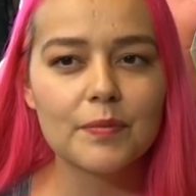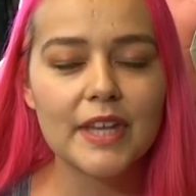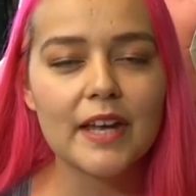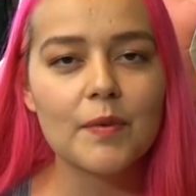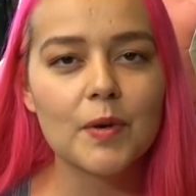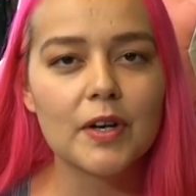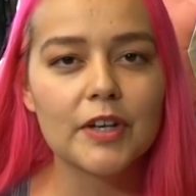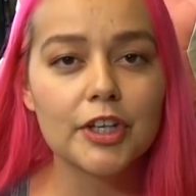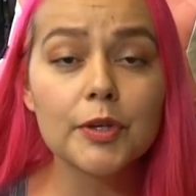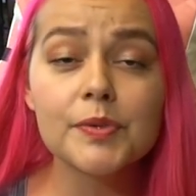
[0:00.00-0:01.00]
they were
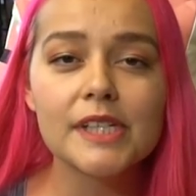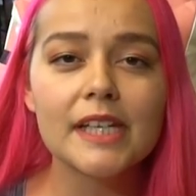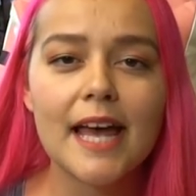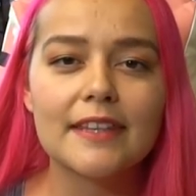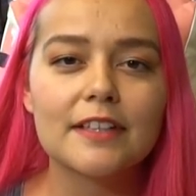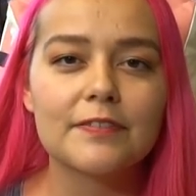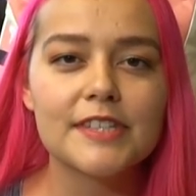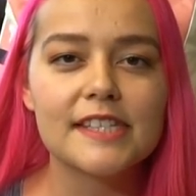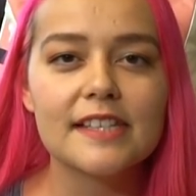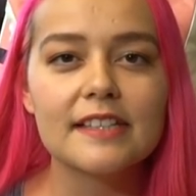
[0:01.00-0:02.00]
using at their
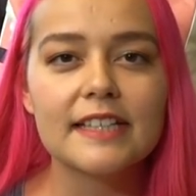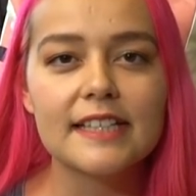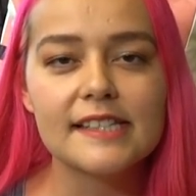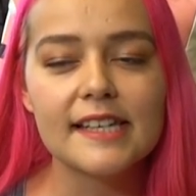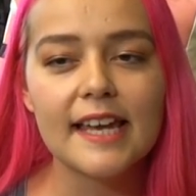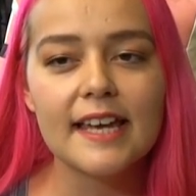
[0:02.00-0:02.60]
facilities.